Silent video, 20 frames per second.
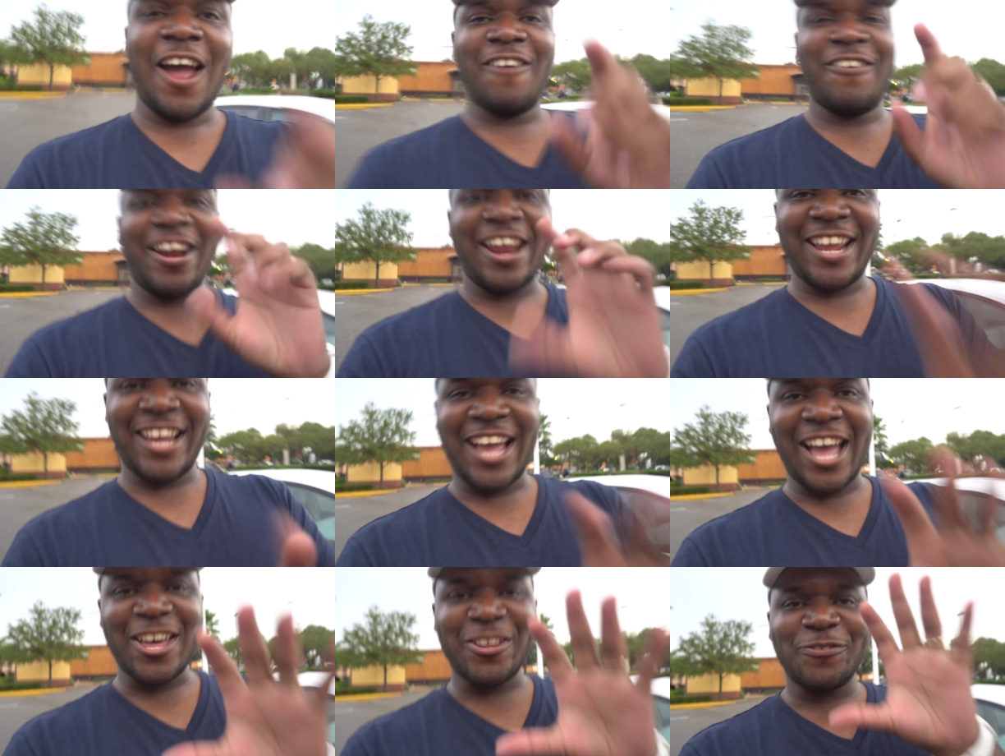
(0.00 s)
All
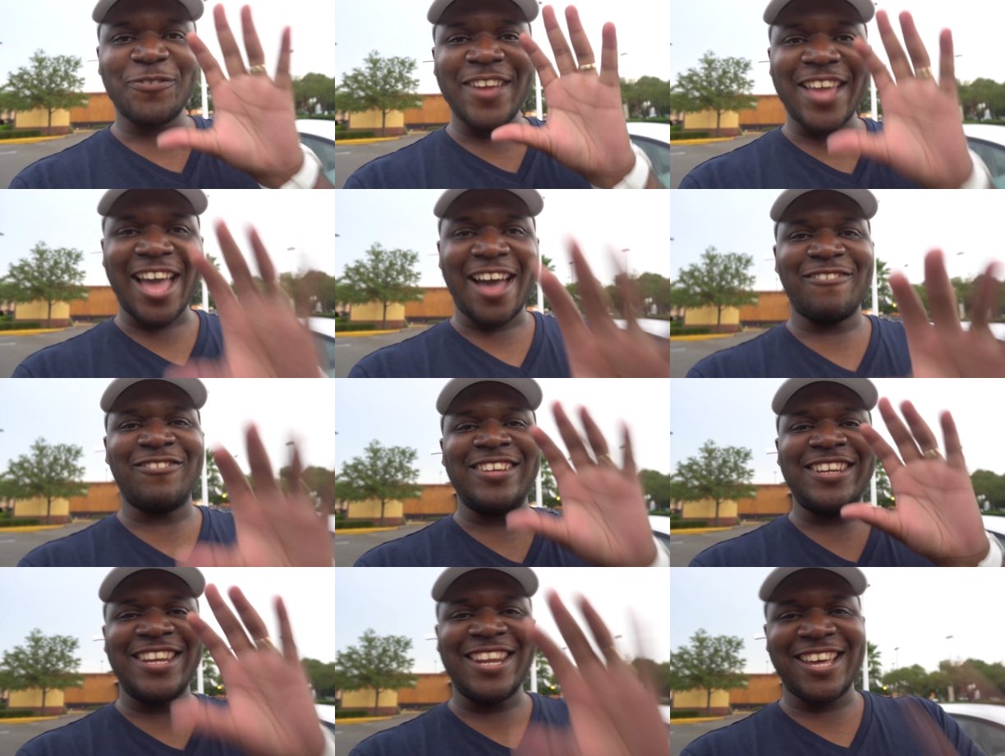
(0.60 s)
right, guys, we
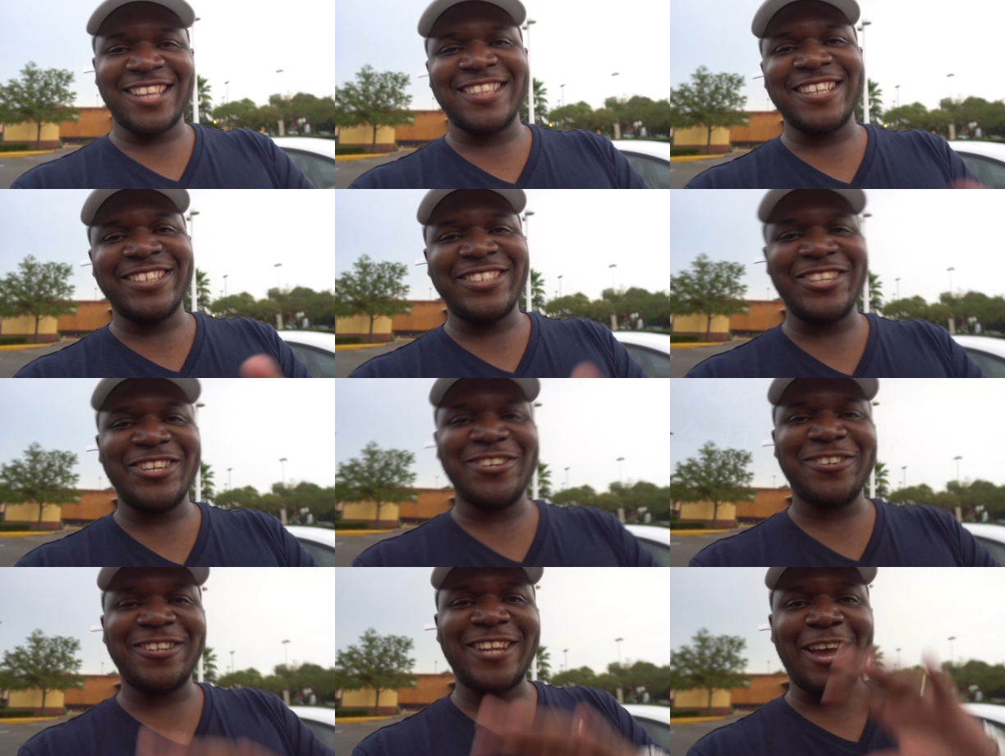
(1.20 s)
have another
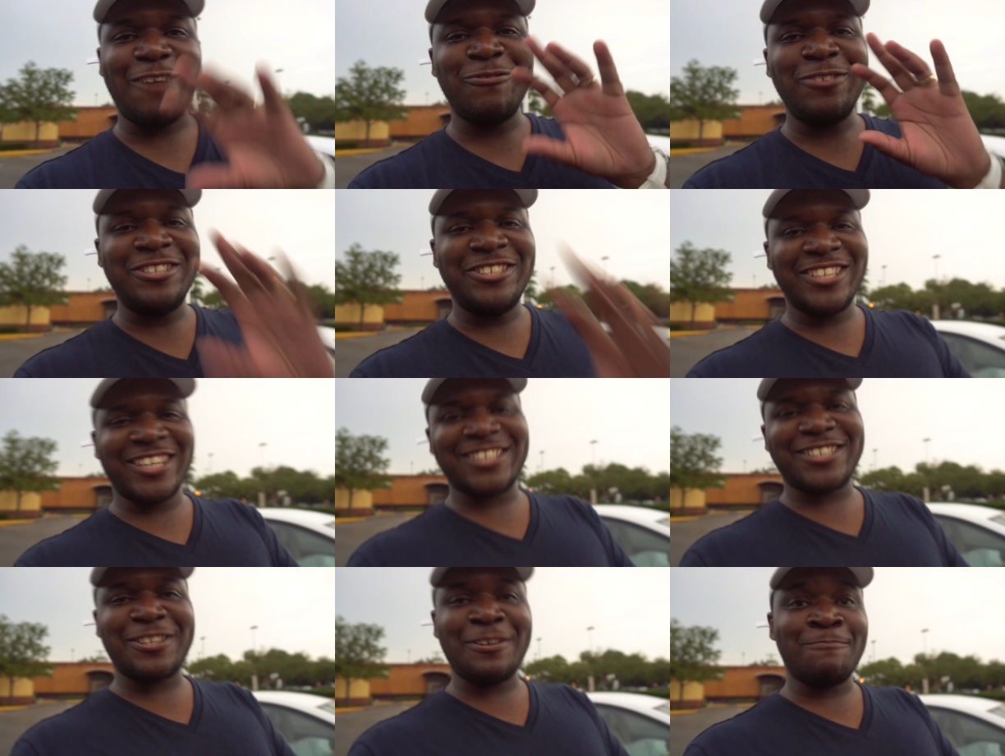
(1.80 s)
deal that we
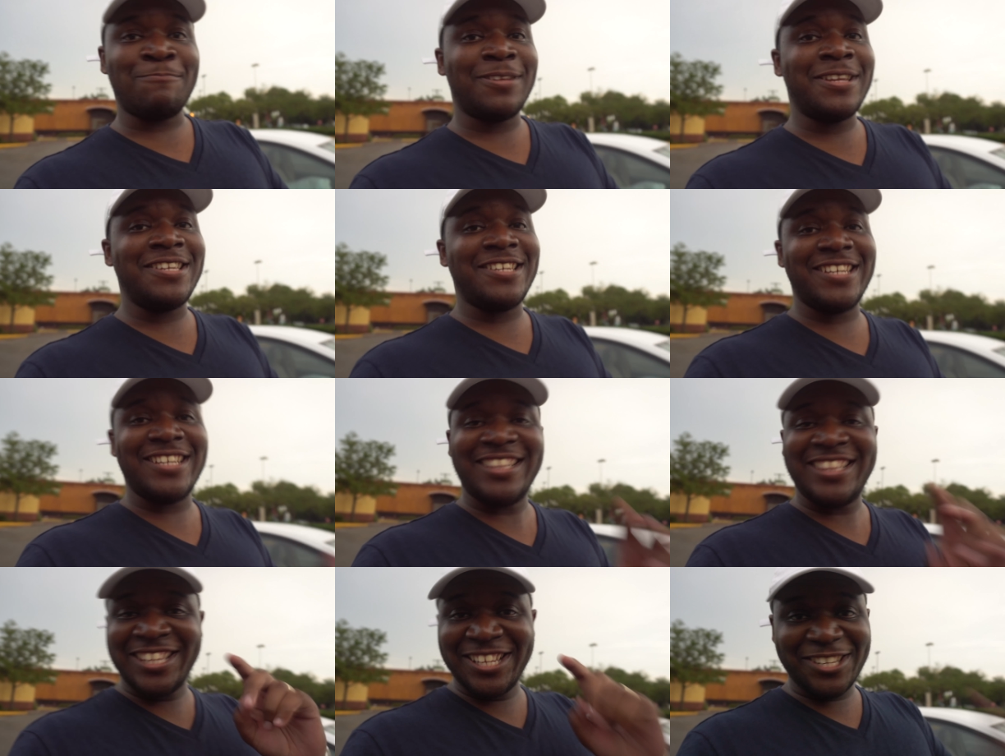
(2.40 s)
just
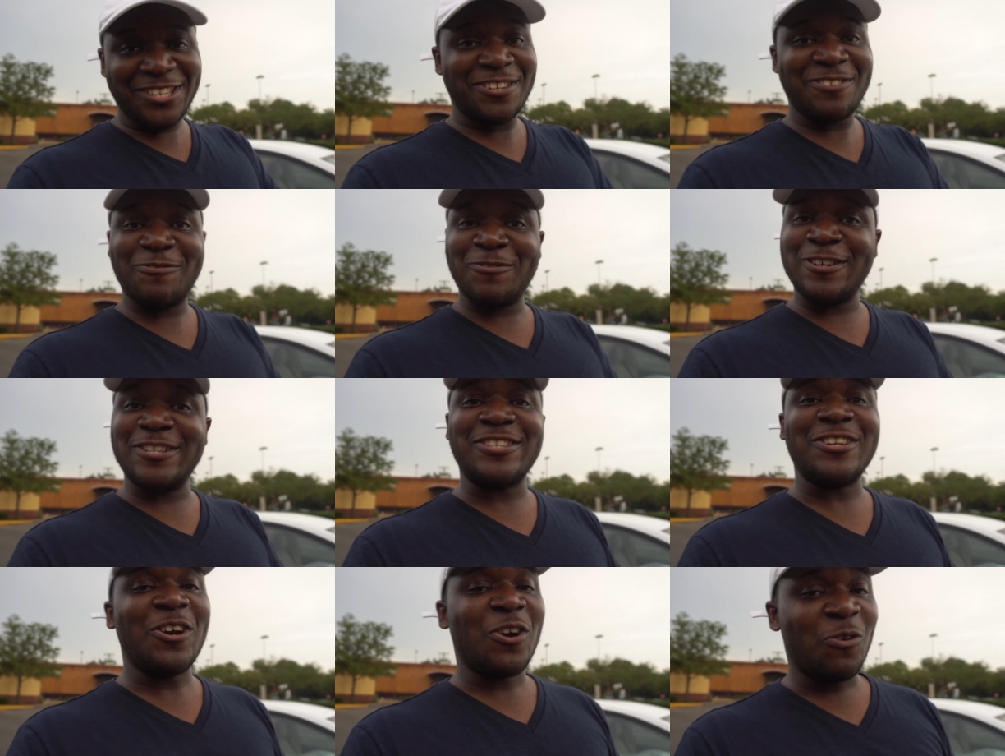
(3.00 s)
completed. This
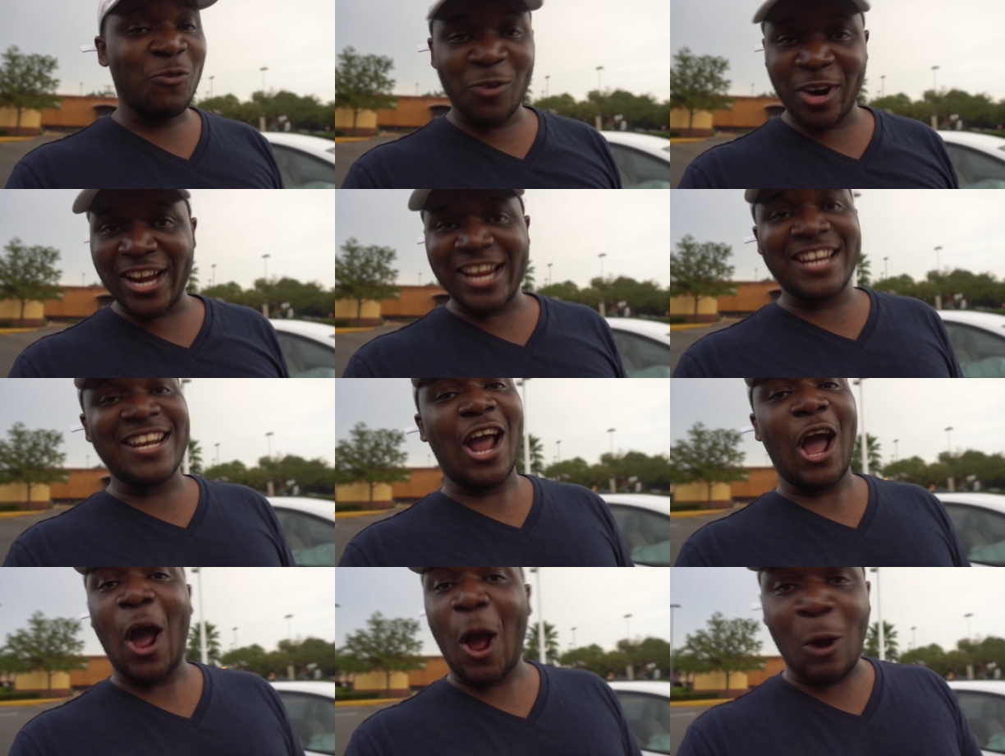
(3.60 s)
was a
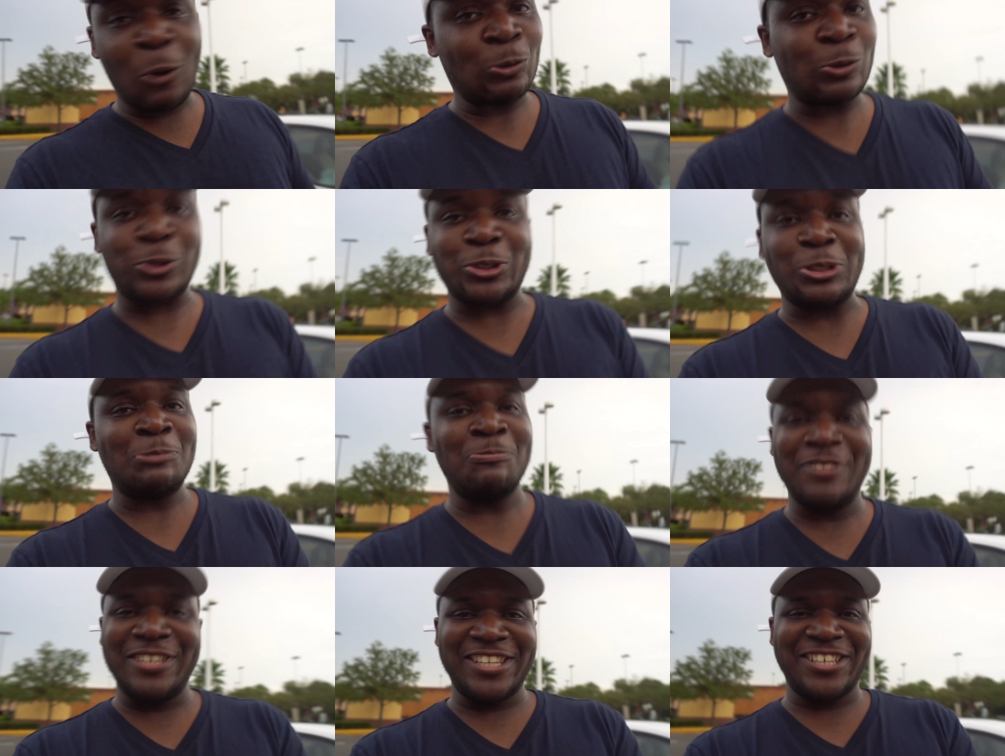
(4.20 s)
great,
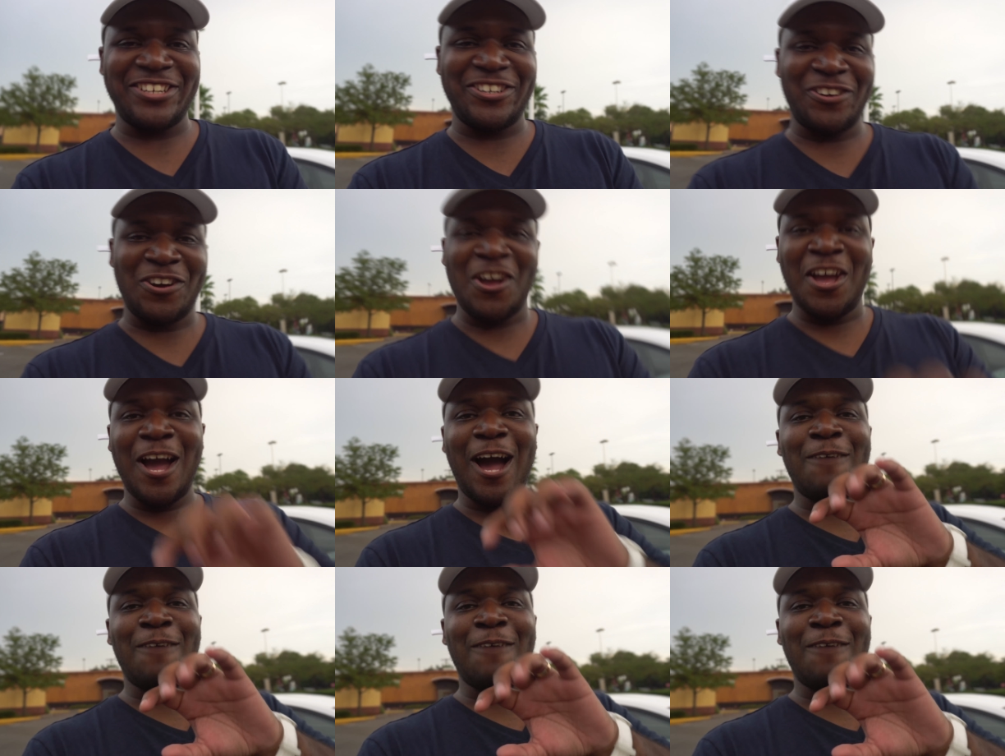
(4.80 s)
awesome deal.